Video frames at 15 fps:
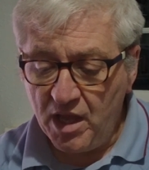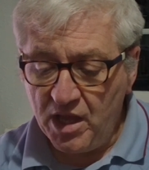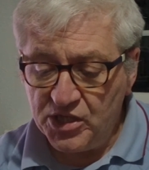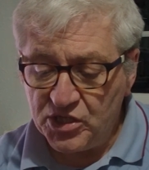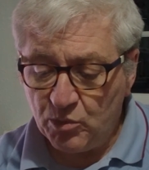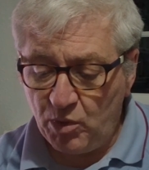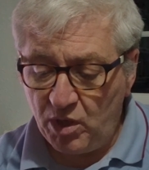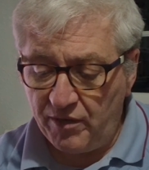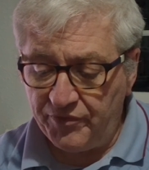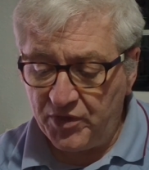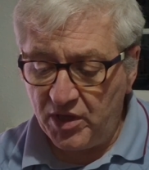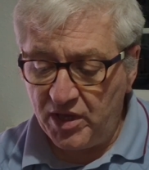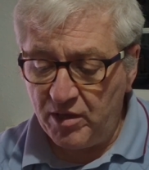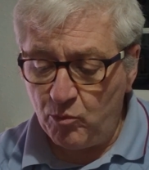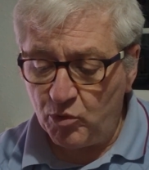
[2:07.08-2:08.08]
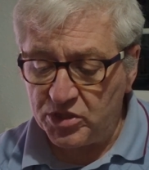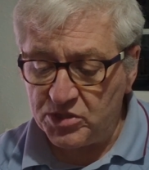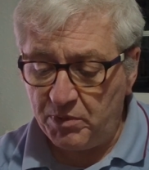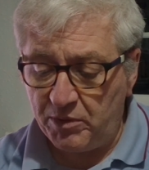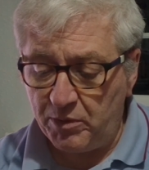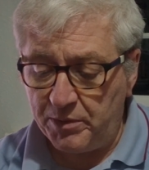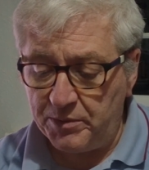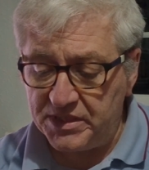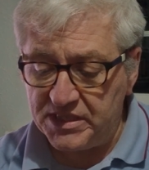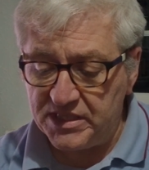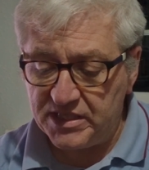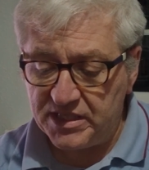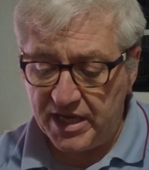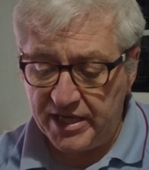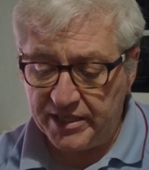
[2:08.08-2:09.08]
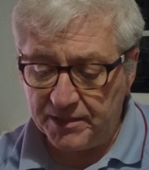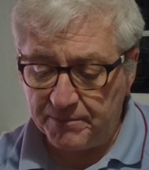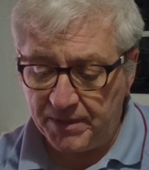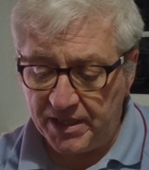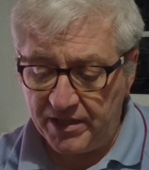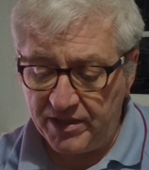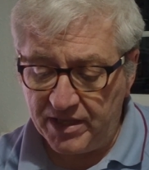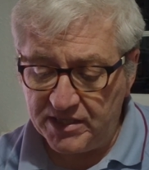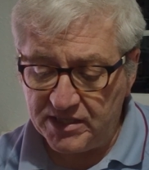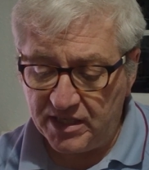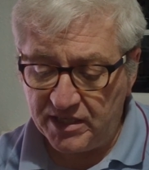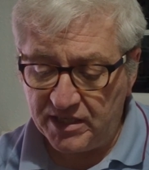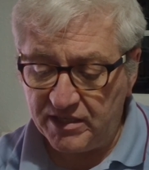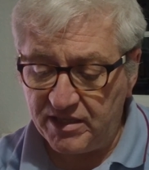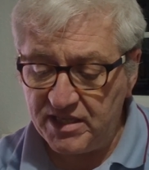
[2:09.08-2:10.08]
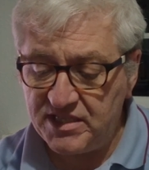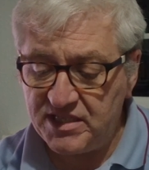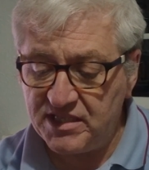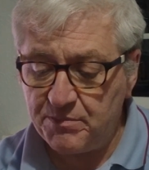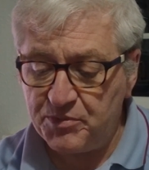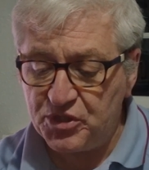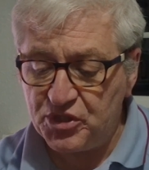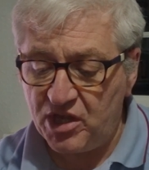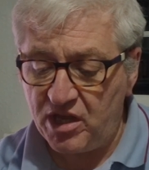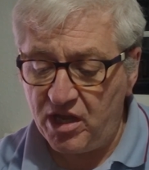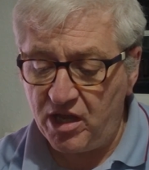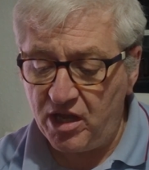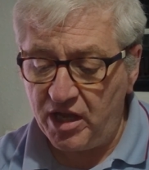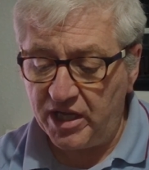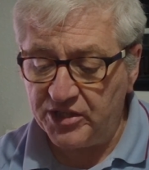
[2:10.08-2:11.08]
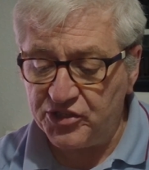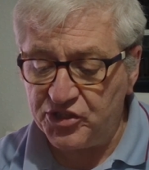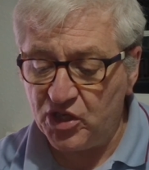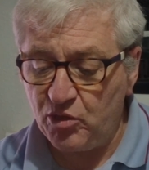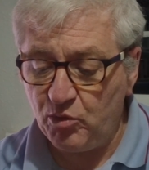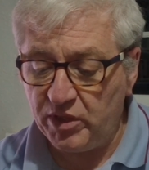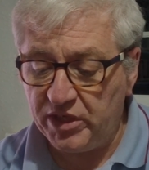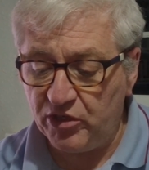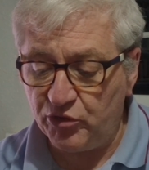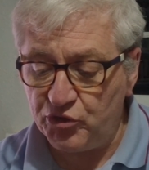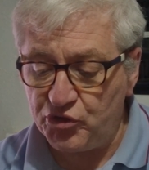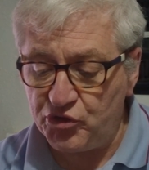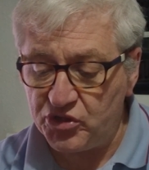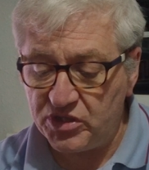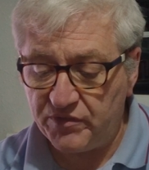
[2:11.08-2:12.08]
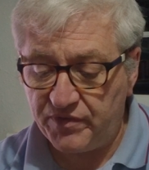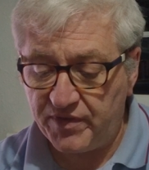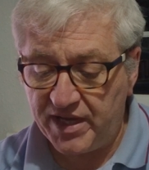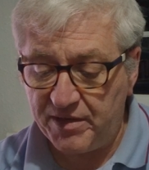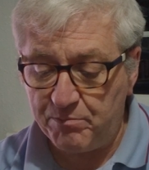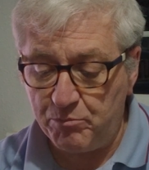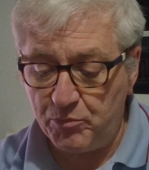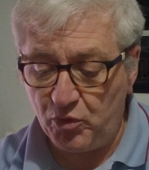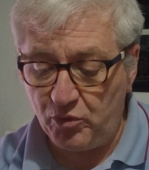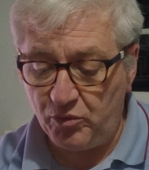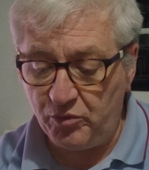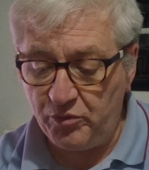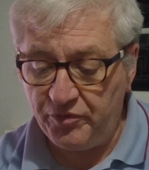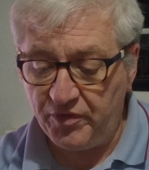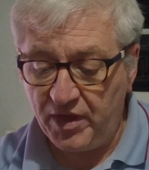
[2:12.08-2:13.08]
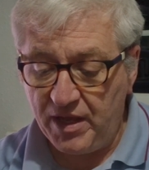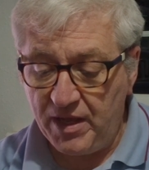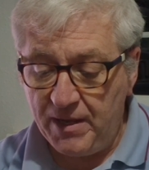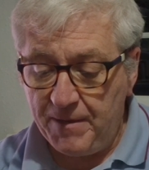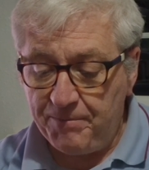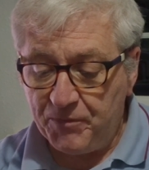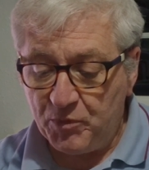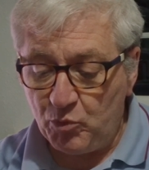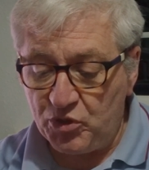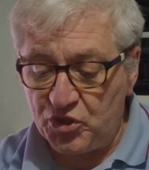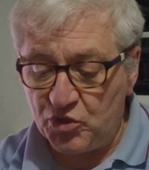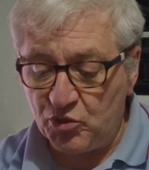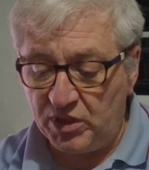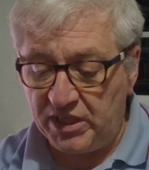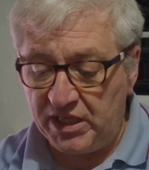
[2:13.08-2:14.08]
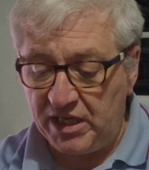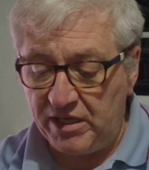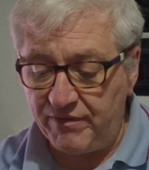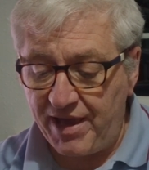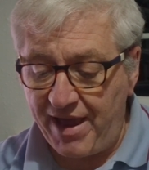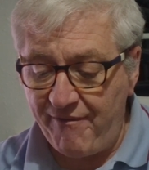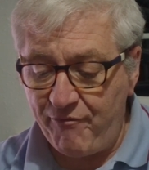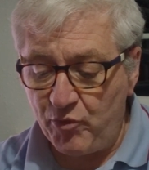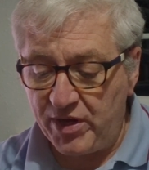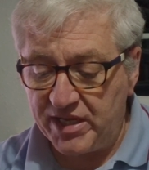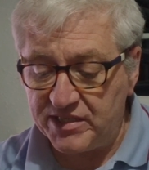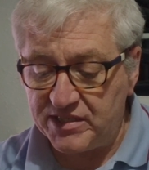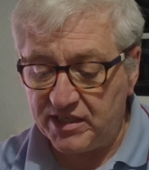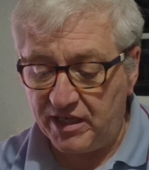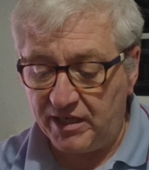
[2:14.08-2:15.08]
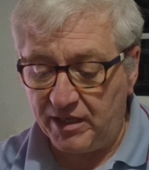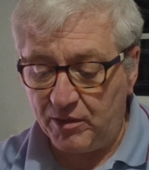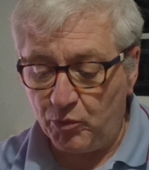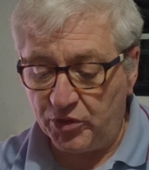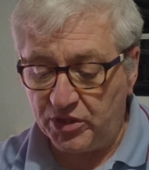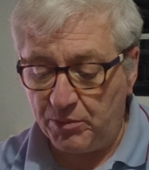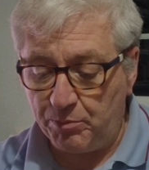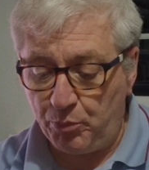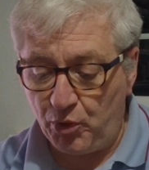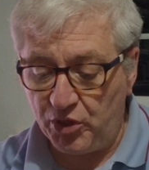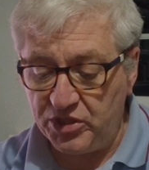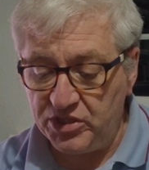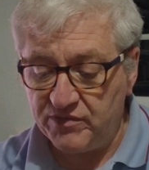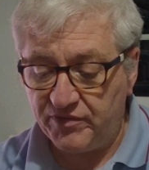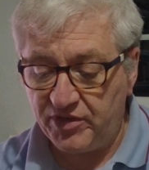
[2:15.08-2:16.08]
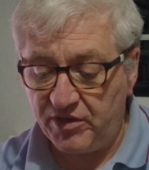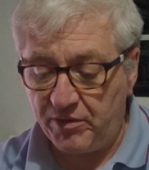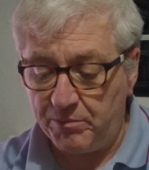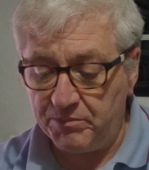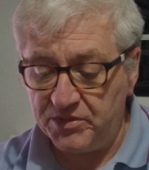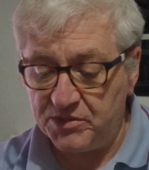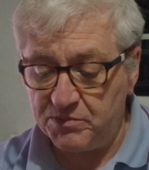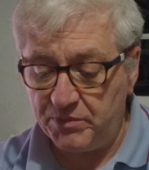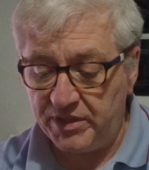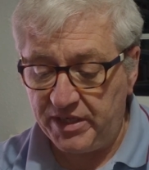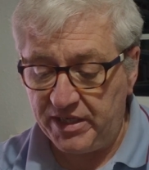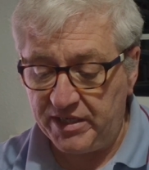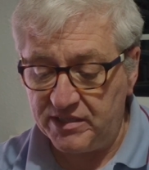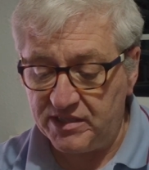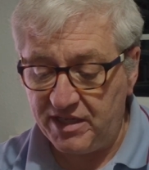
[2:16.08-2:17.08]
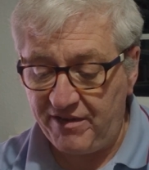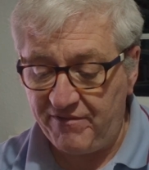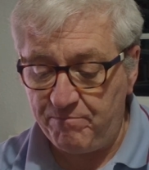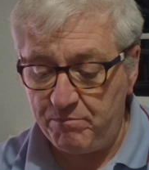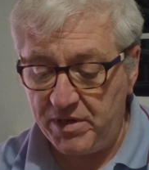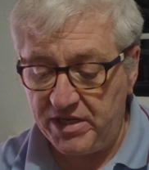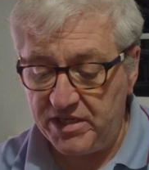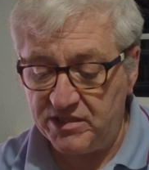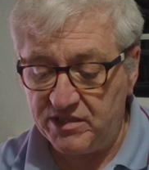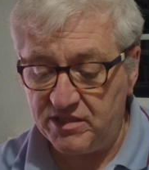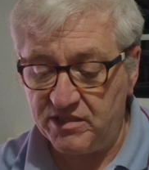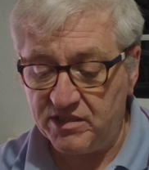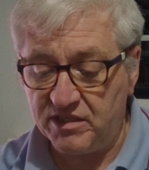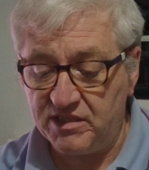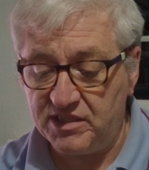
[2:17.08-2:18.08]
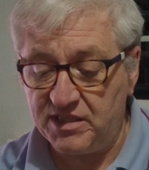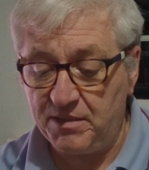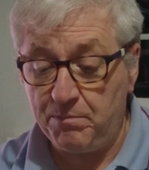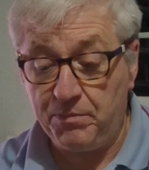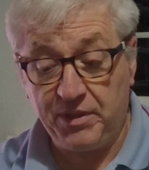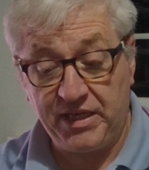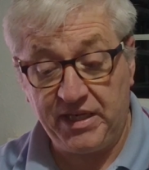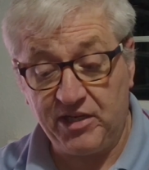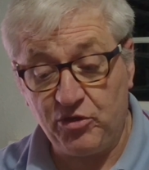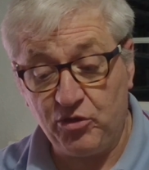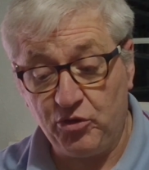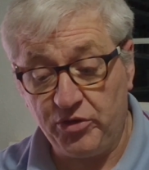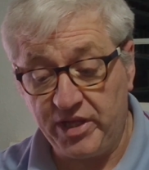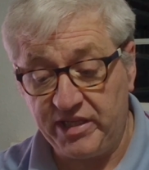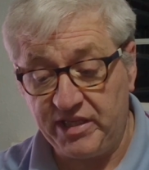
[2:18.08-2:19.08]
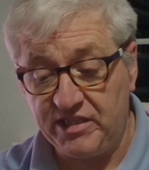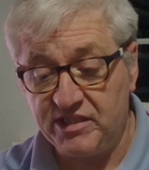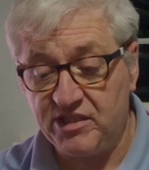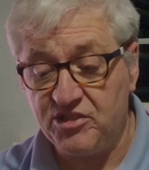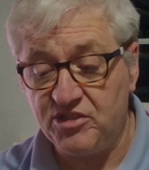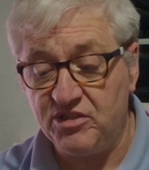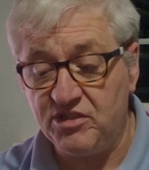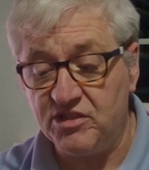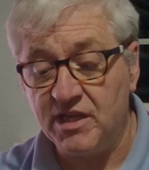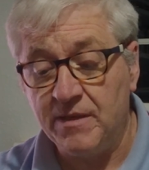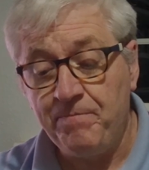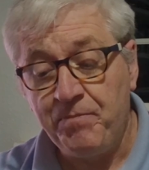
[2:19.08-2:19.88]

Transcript: So what have the WASPy women said? They said, this is a bizarre and totally unjustified move, which will leave everyone asking what the point of an ombudsman is if ministers can simply ignore their decisions.